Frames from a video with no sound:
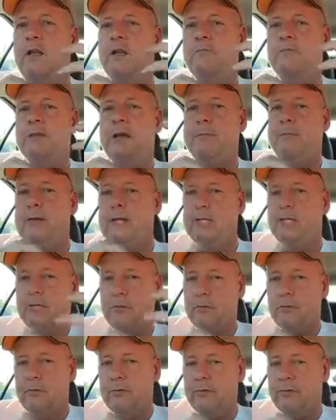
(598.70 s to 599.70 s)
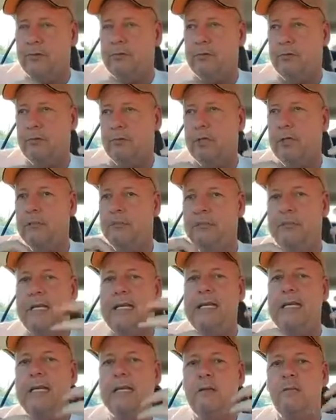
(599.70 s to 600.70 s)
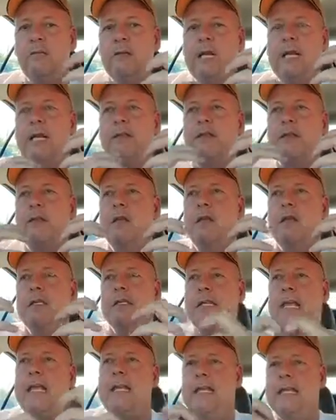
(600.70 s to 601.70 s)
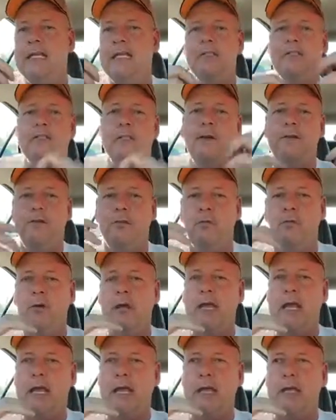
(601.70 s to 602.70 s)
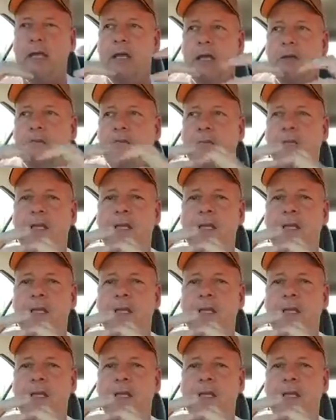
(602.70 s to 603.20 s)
my muscles competing with taking stuff away from